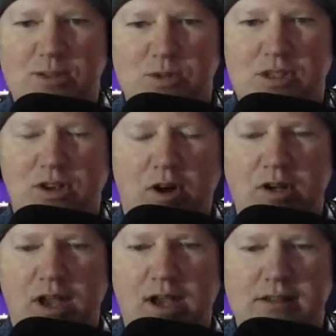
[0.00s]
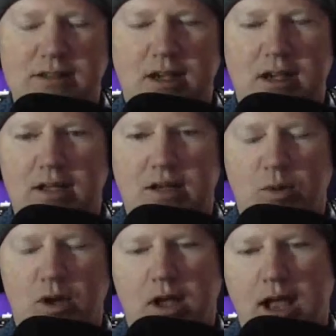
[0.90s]
So, okay,
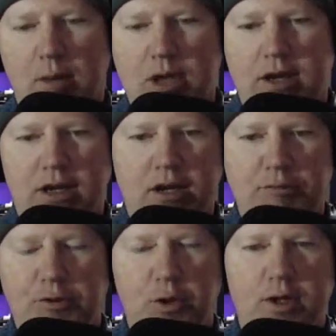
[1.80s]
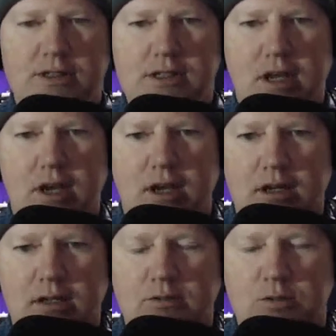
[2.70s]
how about an influence?
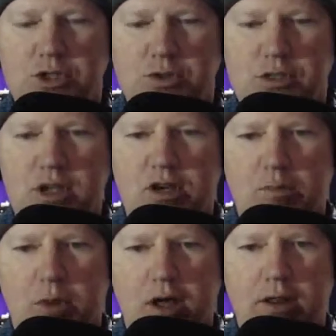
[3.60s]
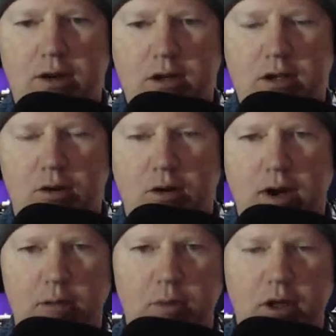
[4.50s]
Would you say your mother, your
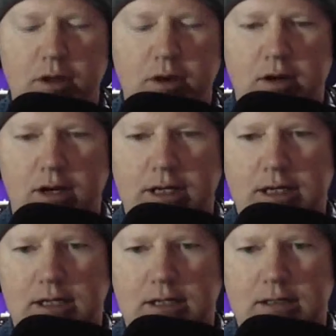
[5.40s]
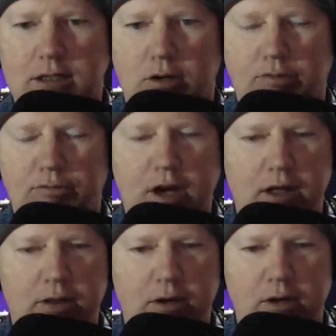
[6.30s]
grandmother,
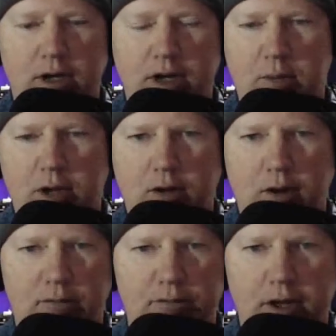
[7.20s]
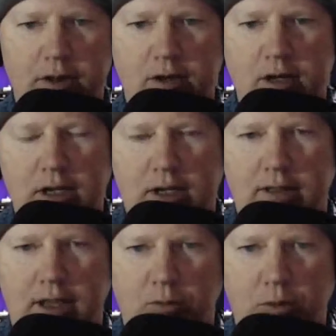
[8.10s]
father, anybody, grandfather
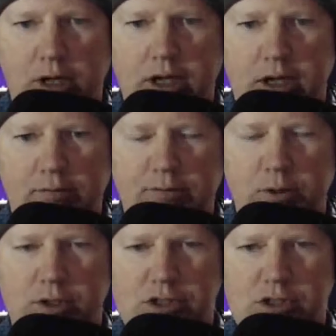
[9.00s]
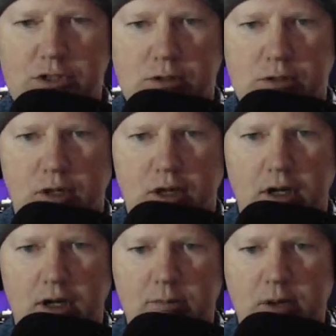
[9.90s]
that really influenced you?
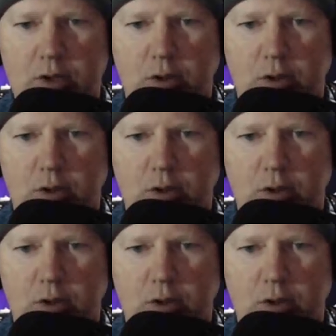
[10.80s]
Maybe you